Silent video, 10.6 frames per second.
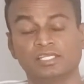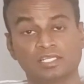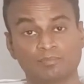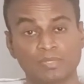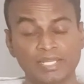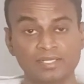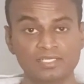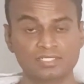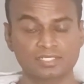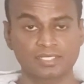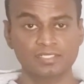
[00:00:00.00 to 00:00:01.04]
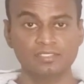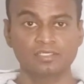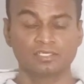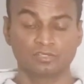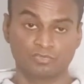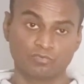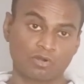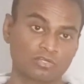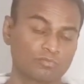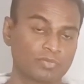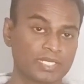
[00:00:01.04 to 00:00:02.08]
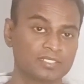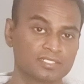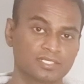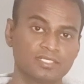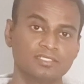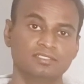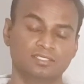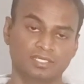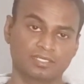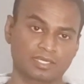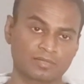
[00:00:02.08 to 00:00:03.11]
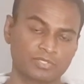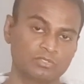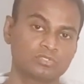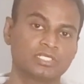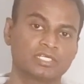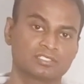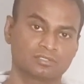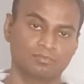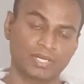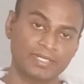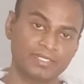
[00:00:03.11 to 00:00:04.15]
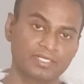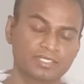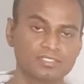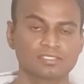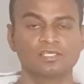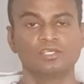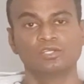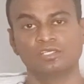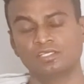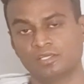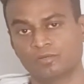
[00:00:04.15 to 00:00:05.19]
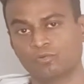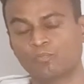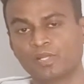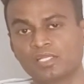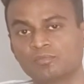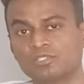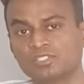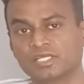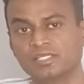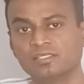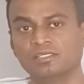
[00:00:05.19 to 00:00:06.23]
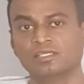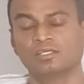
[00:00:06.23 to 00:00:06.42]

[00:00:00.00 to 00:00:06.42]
In a blinded study, if you want to blind the study, they can be used as blinded kits. In an open label study,